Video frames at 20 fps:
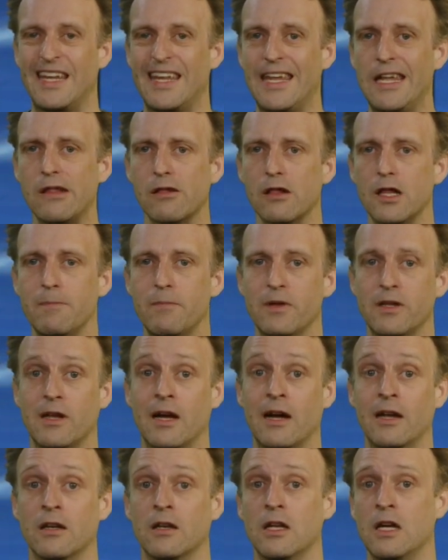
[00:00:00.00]
easily be
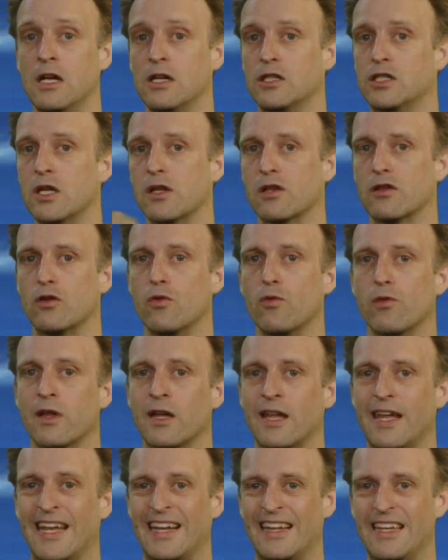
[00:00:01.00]
done just using
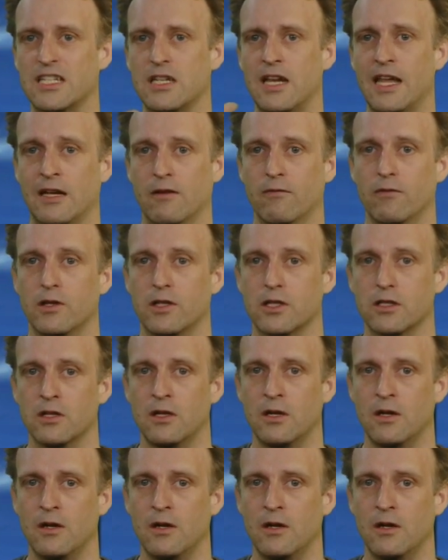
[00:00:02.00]
English language.